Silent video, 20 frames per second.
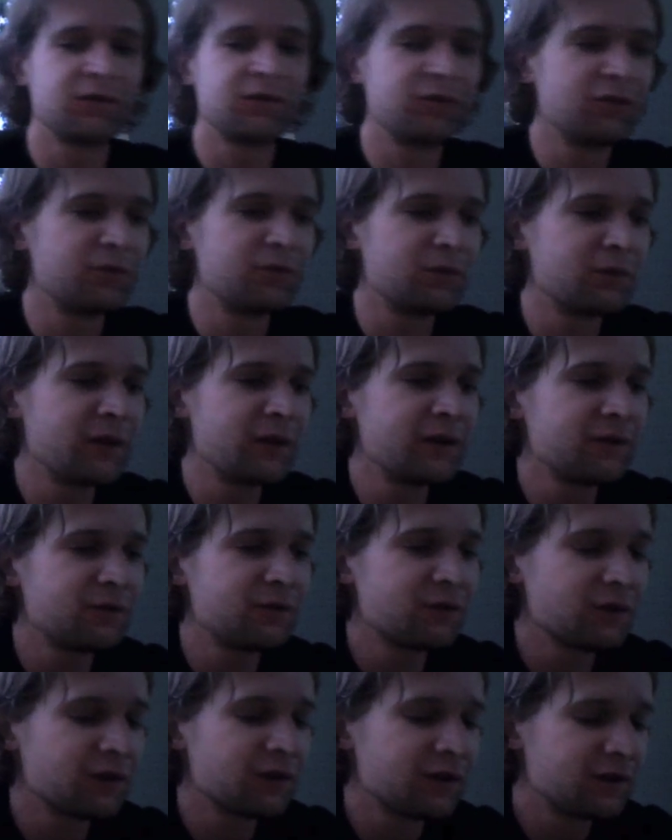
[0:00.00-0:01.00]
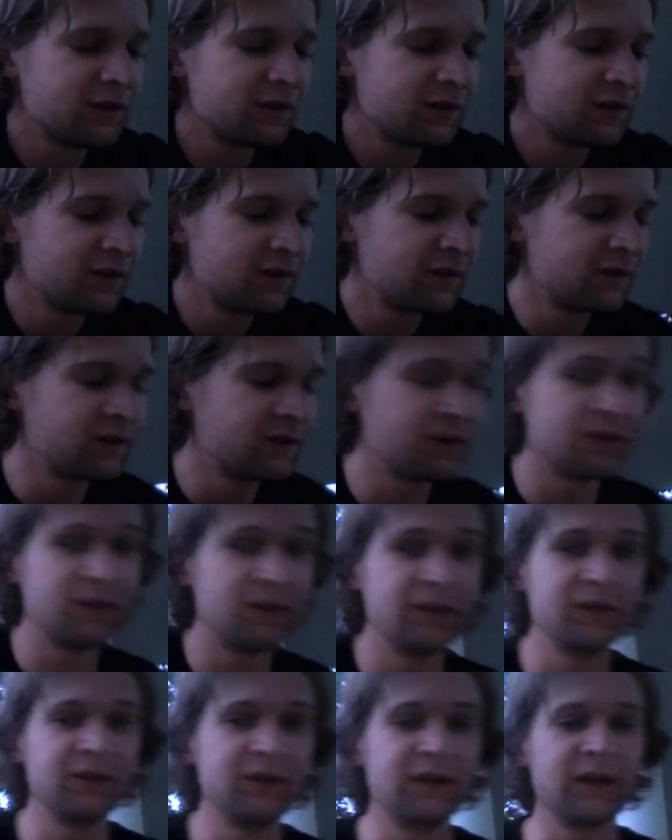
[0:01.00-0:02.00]
of you have been waiting for,
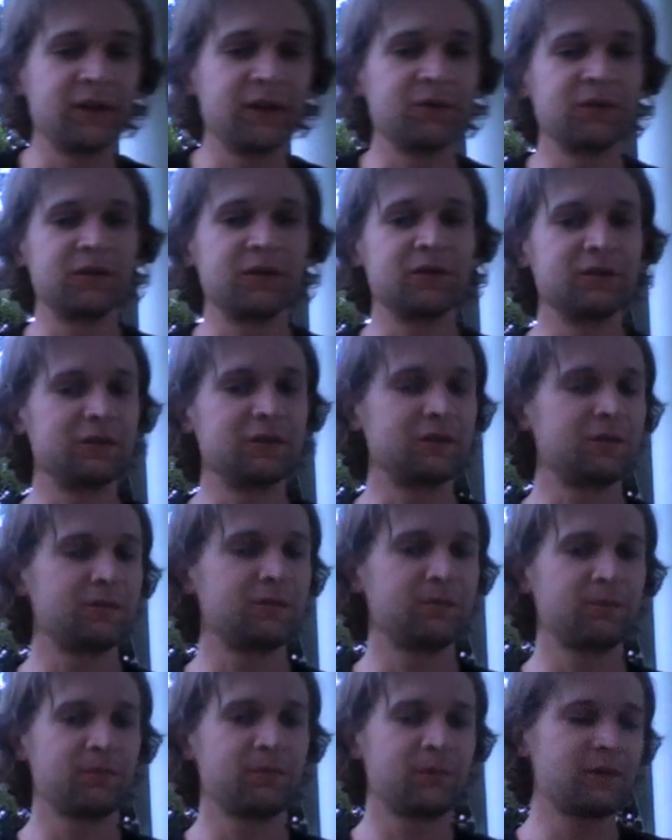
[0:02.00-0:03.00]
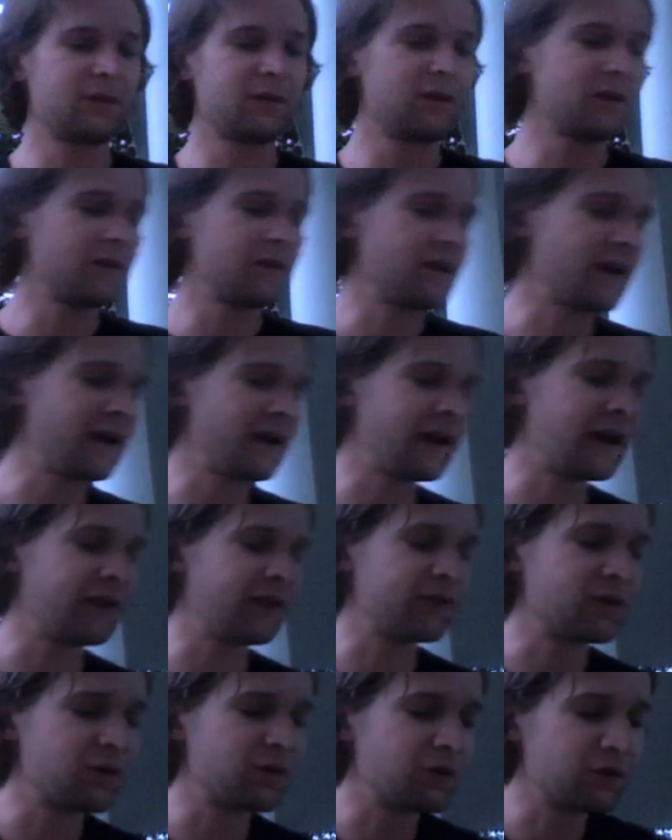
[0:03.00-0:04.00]
the death whistles. I have
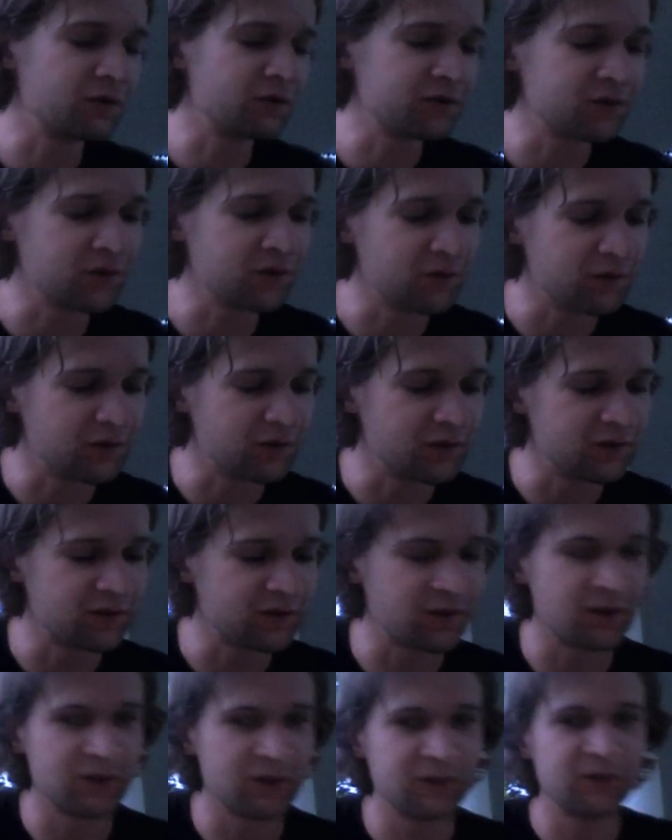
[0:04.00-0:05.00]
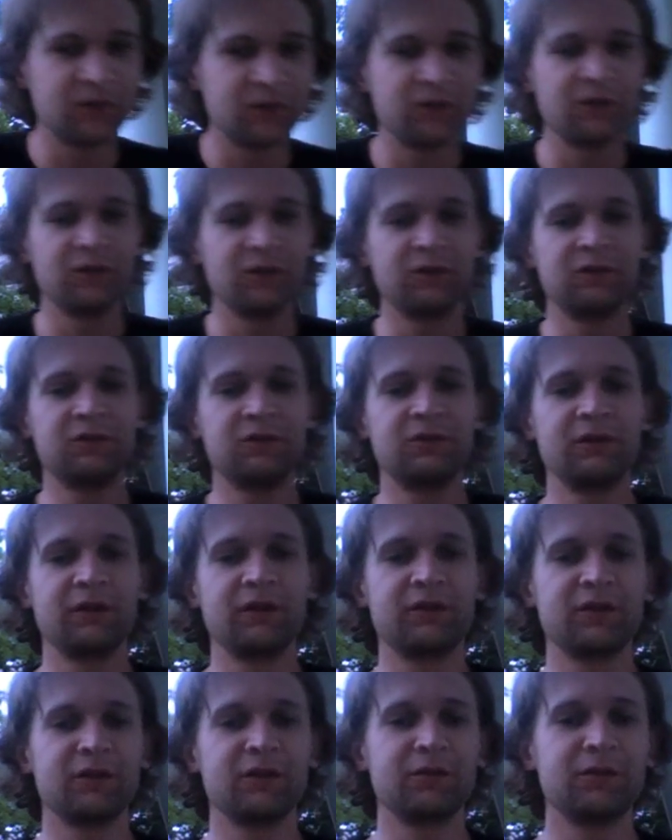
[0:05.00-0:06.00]
a whole slew of these things, so we have
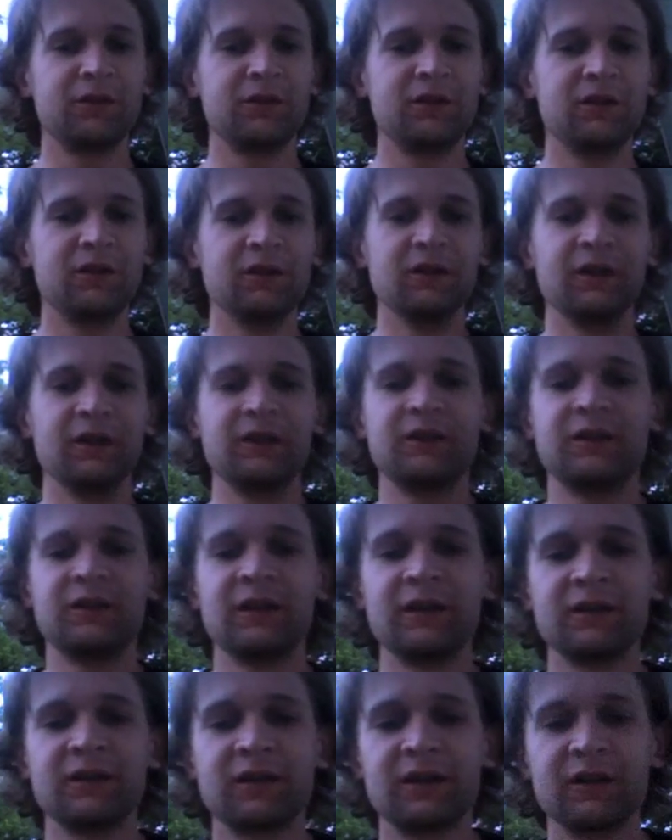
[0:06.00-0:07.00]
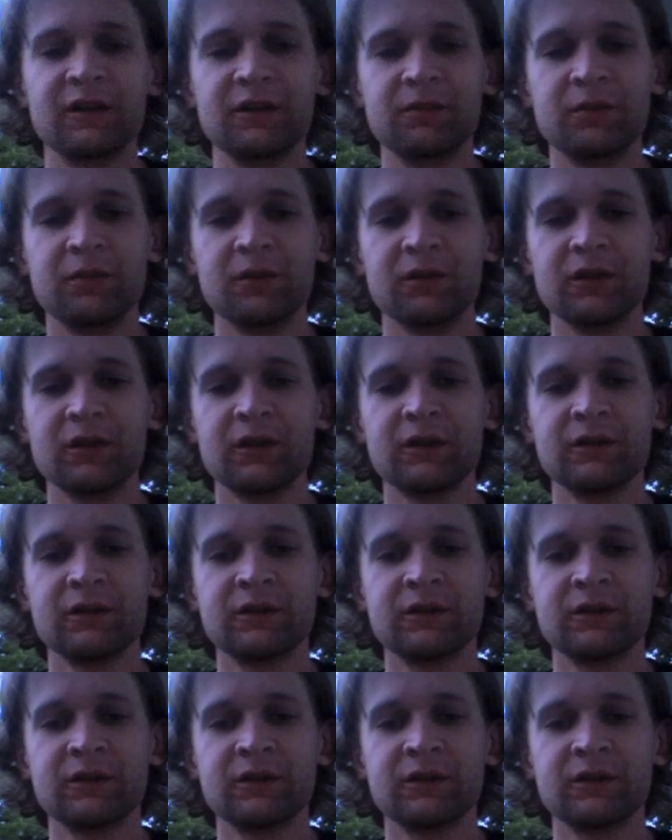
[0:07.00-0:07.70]
some that are like Tezcatli polka,